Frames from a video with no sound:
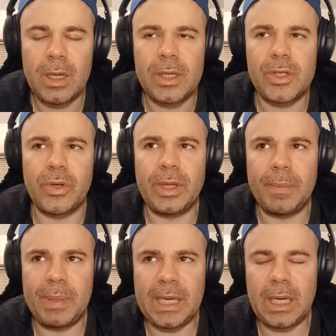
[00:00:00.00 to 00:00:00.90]
So in the
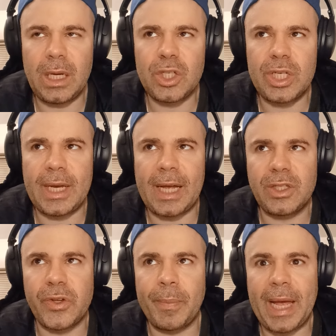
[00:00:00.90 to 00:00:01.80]
beginning, she had
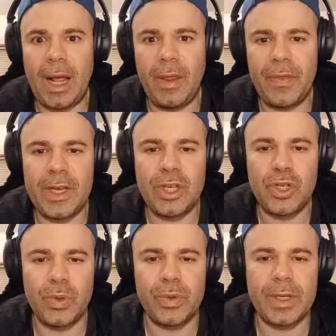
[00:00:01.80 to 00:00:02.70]
some health
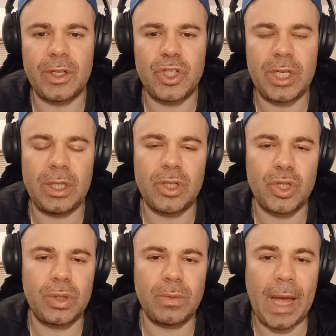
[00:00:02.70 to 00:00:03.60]
issues and she
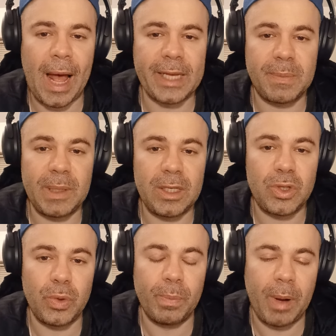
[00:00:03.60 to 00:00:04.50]
asked me
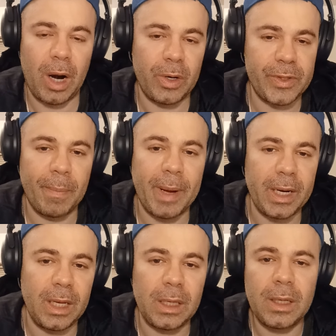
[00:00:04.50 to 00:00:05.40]
to borrow some
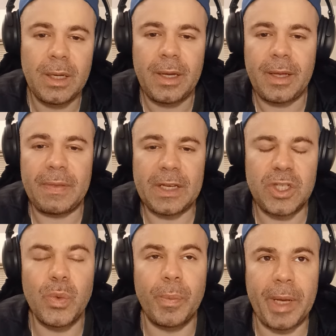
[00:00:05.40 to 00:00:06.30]
money that
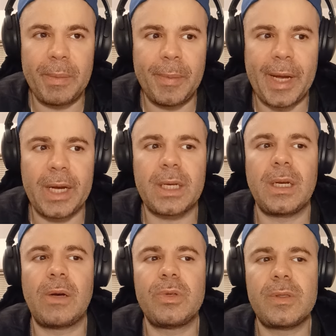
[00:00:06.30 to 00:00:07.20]
she would pay me back.
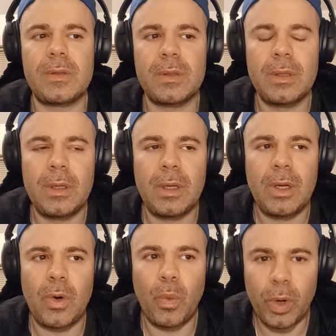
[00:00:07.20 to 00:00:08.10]
And I was
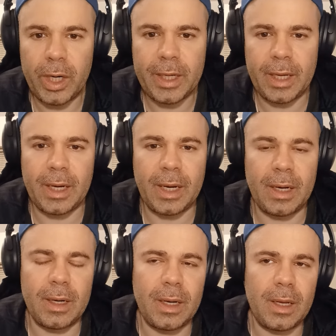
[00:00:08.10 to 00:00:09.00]
working.
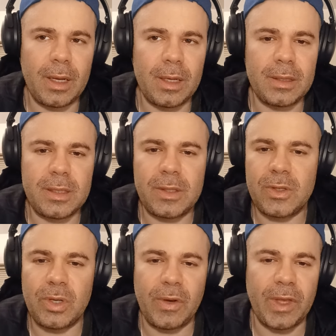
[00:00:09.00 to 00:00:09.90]
And just
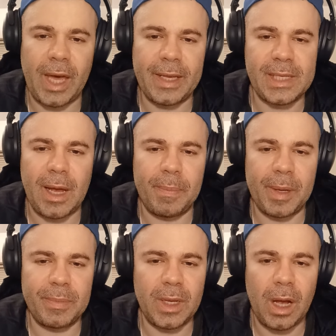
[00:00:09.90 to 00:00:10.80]
to give you the heads up, I
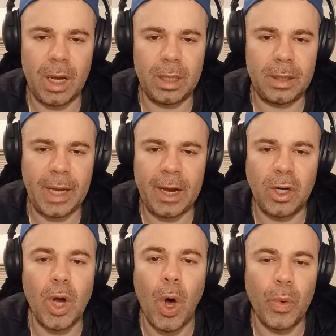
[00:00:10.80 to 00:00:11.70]
don't
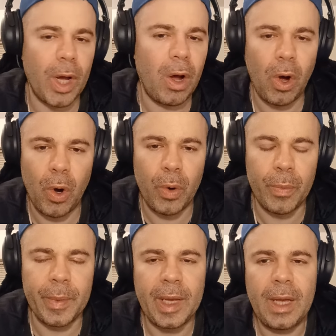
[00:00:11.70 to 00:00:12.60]
own a
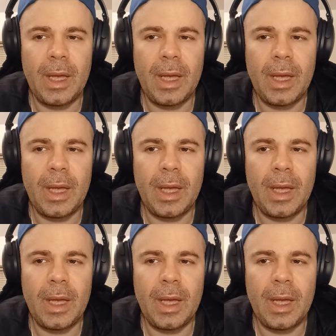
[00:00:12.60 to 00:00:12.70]
home.